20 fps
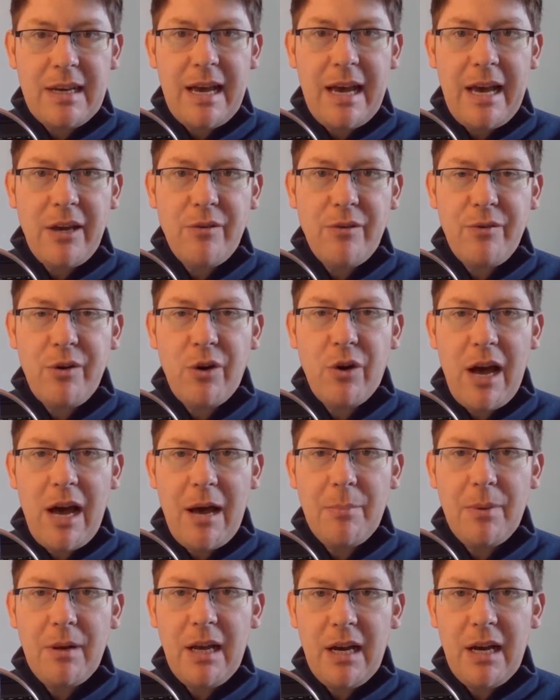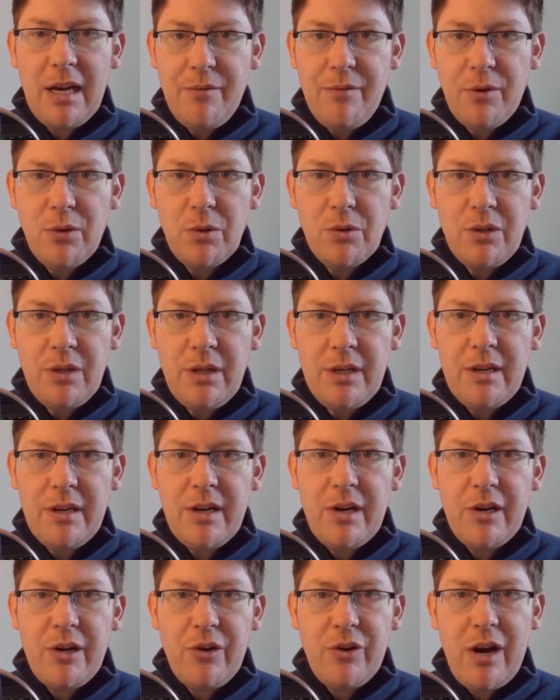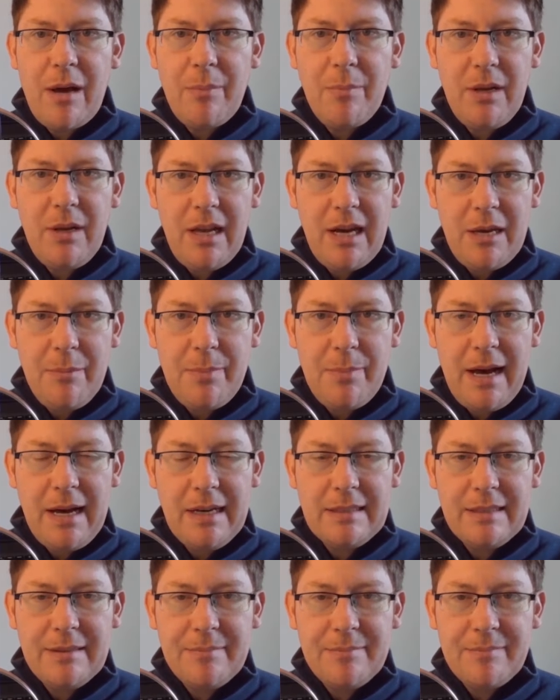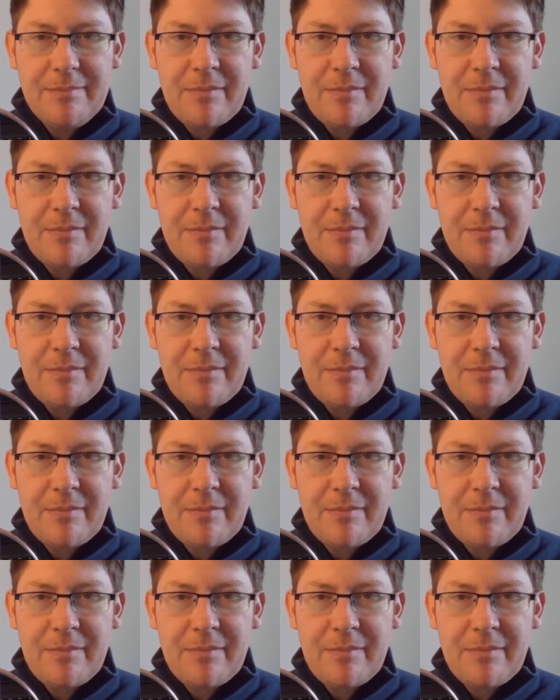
out of your Apple iPhone or your Apple iPad.